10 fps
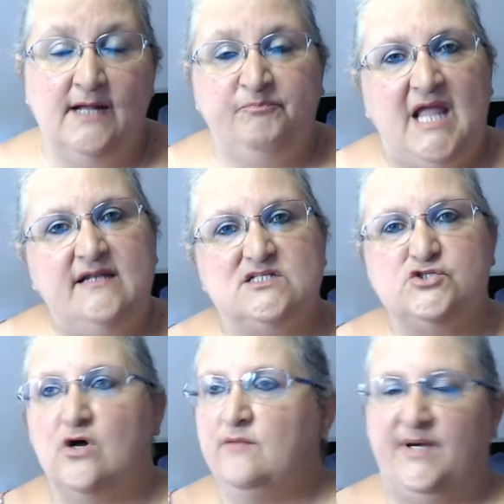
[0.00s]
And it's
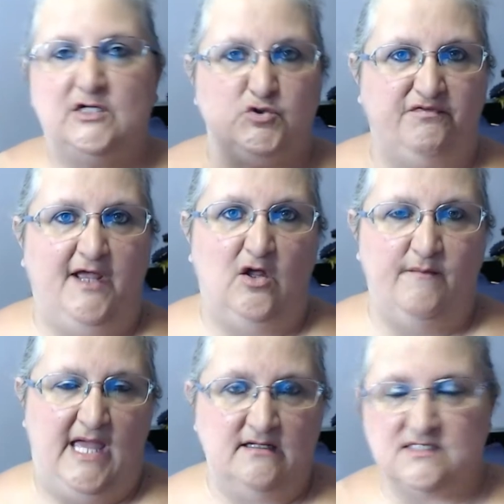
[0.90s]
not about your fellow
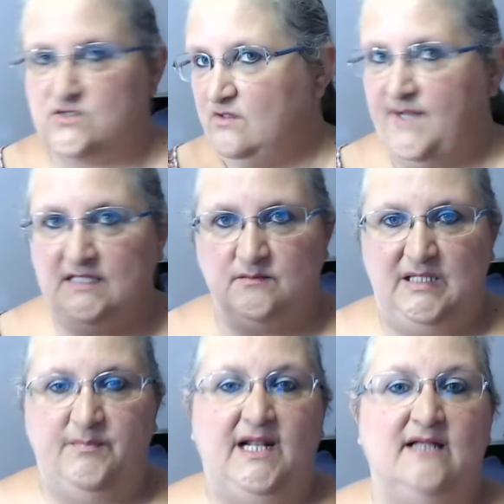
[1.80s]
man. It's not about the
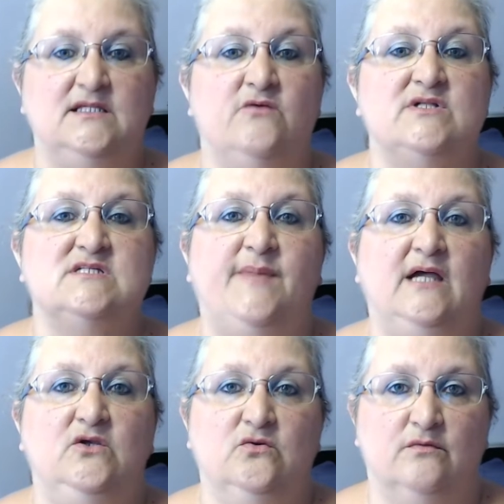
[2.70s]
people out there. It's about
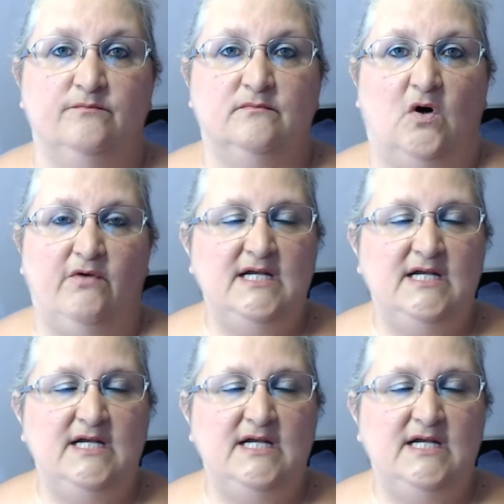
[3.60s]
you. All right.